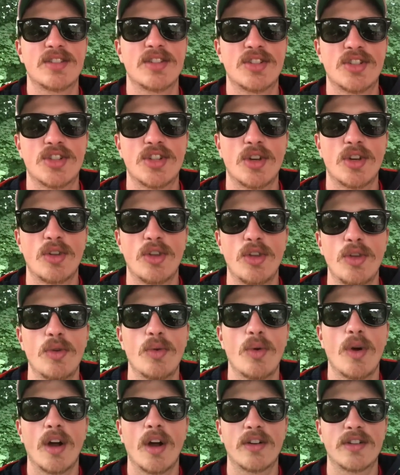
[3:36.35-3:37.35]
to show
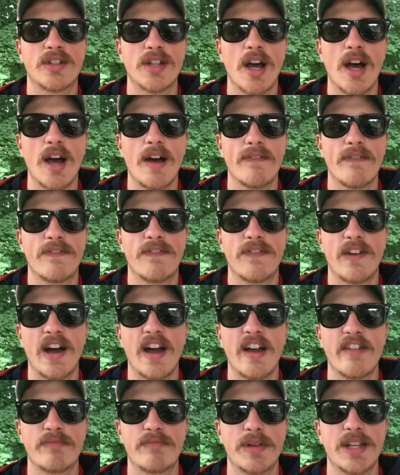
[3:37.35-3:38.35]
you our top
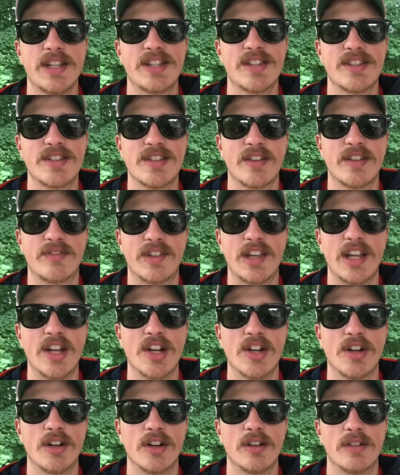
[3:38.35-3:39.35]
5 pieces of
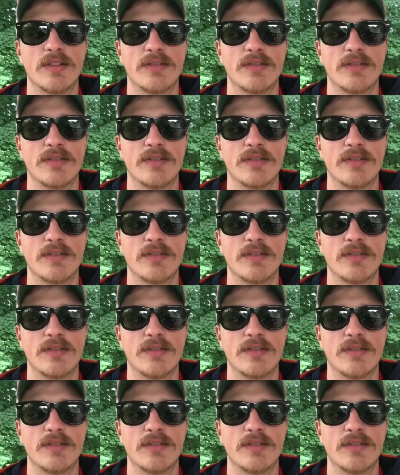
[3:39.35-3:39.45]
gear.